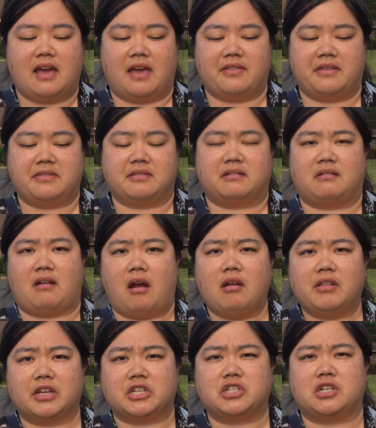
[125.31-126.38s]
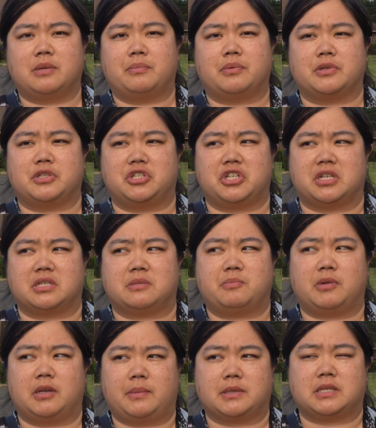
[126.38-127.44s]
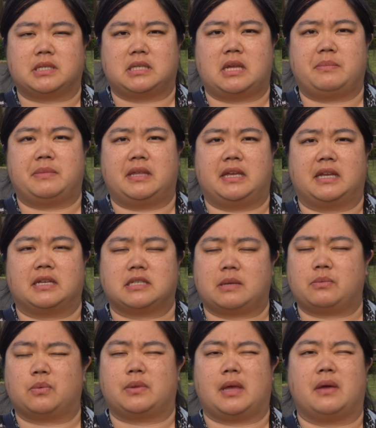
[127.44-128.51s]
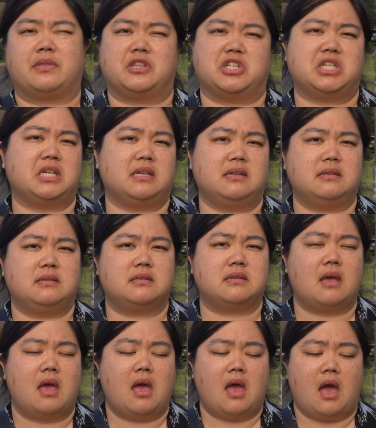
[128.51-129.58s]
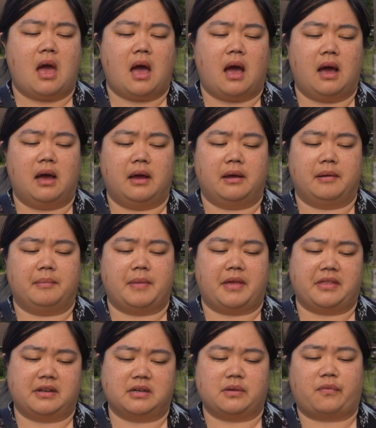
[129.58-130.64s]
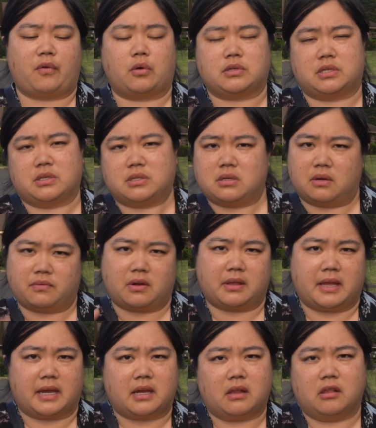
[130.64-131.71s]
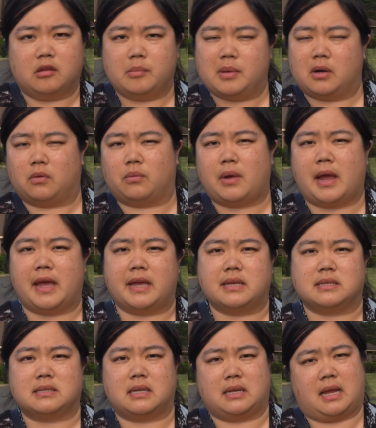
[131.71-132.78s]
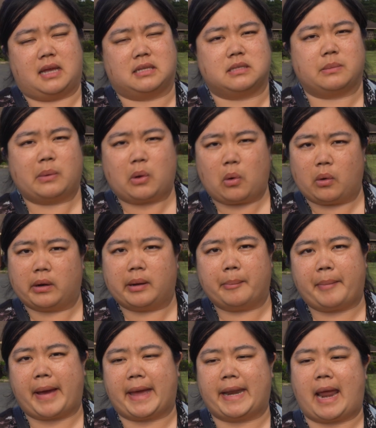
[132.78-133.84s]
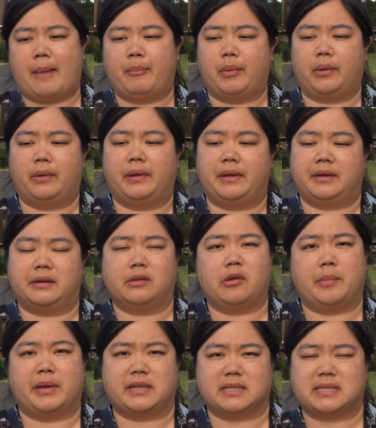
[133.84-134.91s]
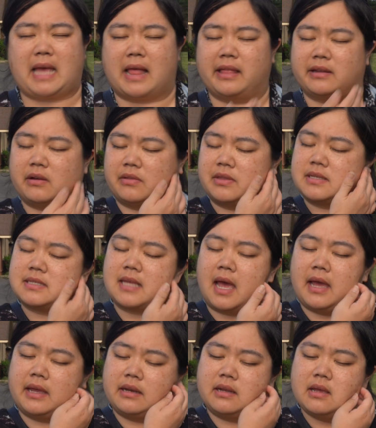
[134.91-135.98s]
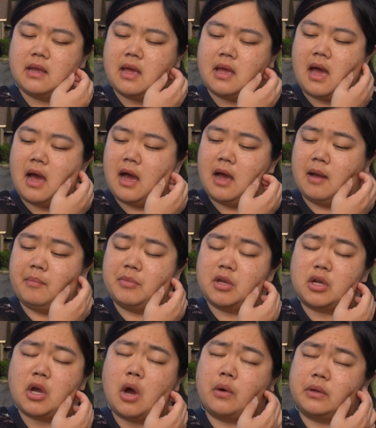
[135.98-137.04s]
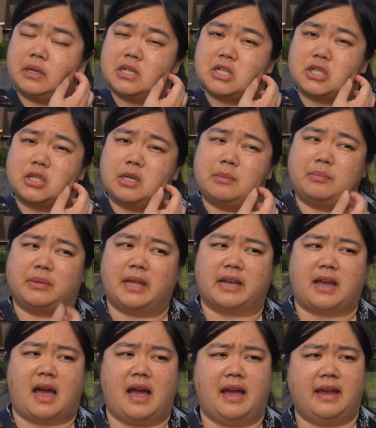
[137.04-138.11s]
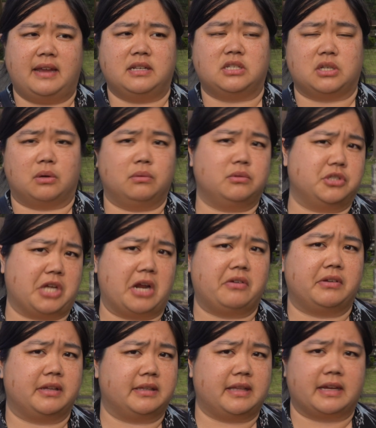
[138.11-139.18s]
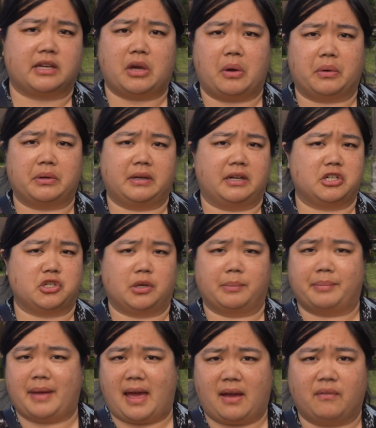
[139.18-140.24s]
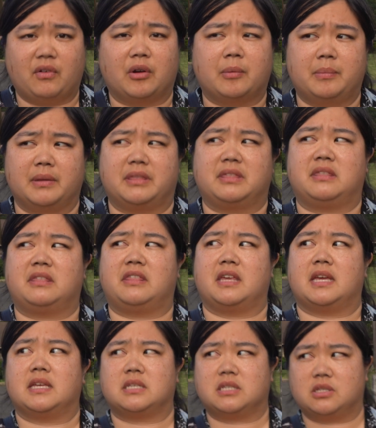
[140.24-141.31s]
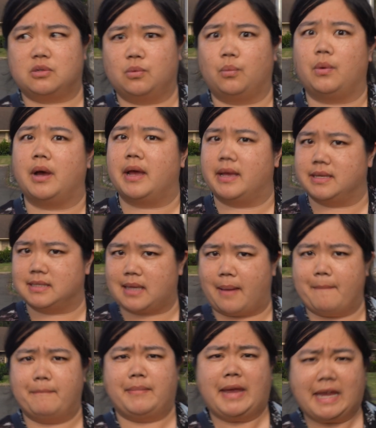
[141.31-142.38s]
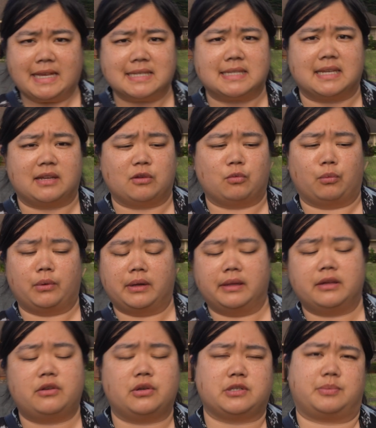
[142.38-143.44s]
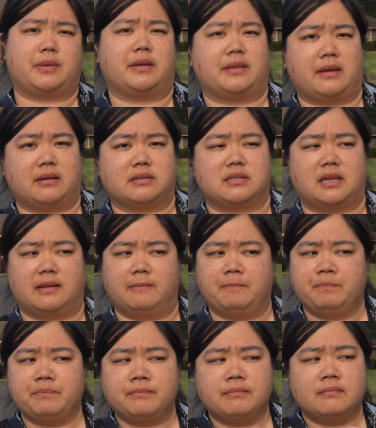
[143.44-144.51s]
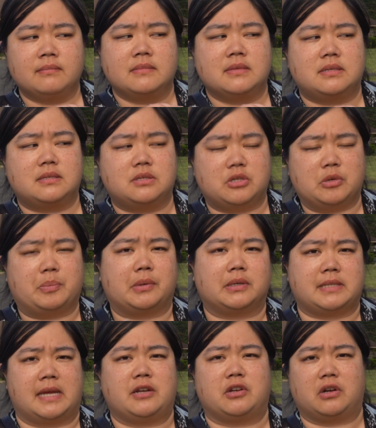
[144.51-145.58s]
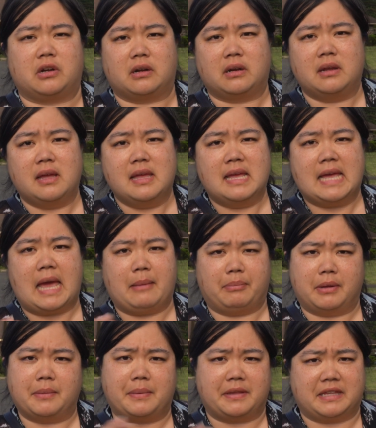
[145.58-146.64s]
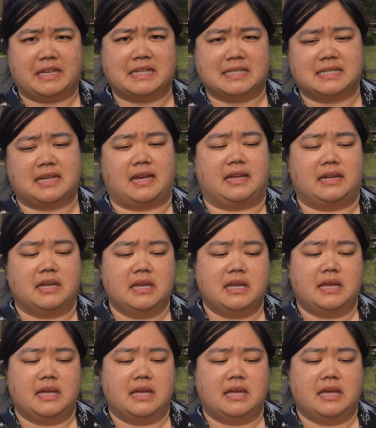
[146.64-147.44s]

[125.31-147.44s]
And then the garlic shrimp was just pretty much the same thing except without the cheese. And then of course it's served on like a little bit of rice, and it had some corn and pineapple and a little bit of salad on the side. The coconut shrimp, like I don't generally like coconut shrimp ever, but this was amazing. Really crispy on the outside, super tender and plump on the inside.